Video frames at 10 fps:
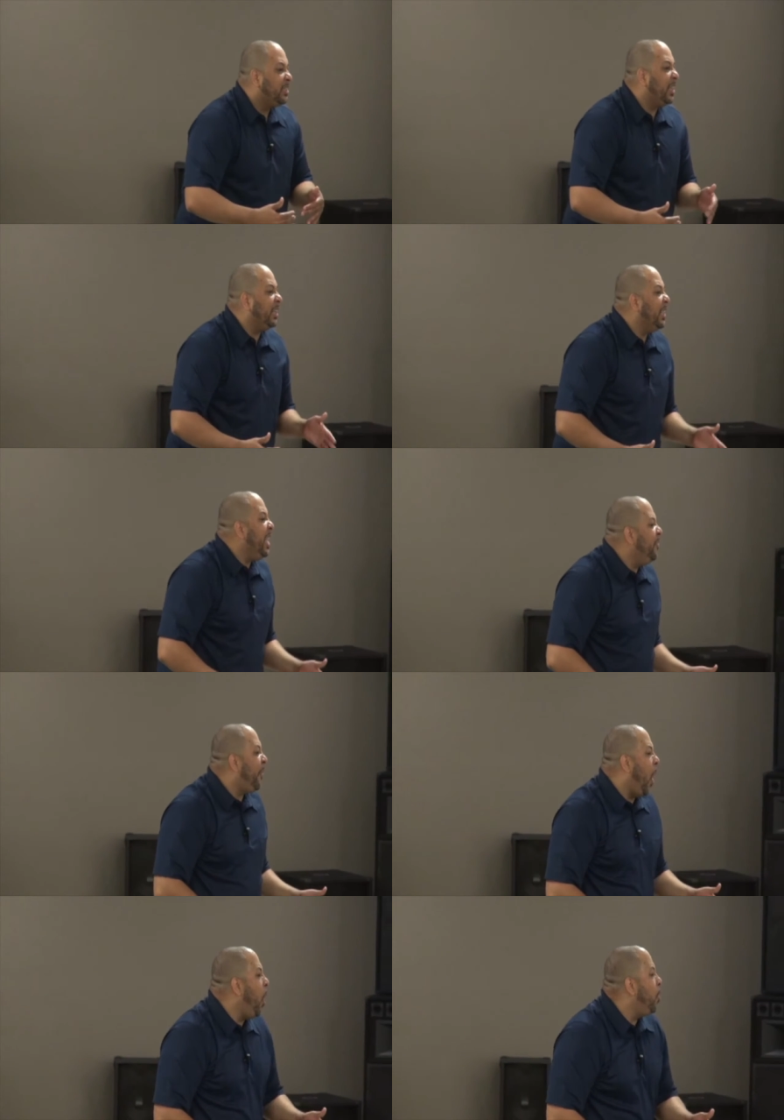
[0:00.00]
to leave
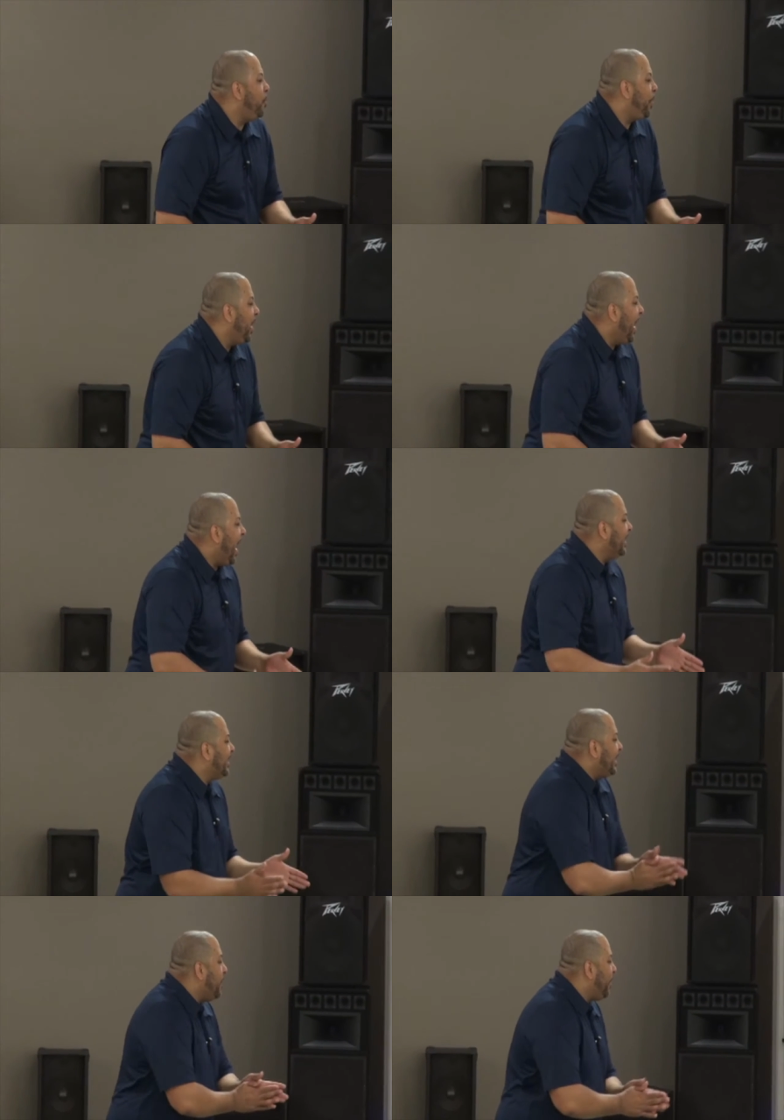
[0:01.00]
hope and
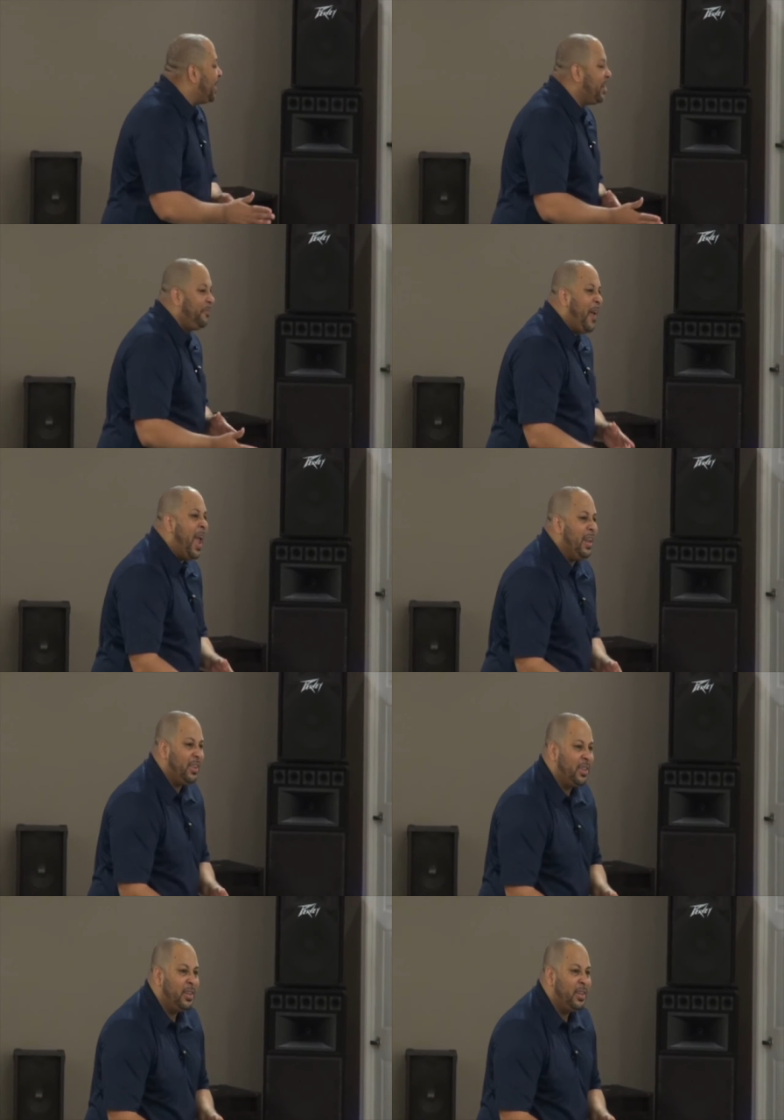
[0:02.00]
step into faith?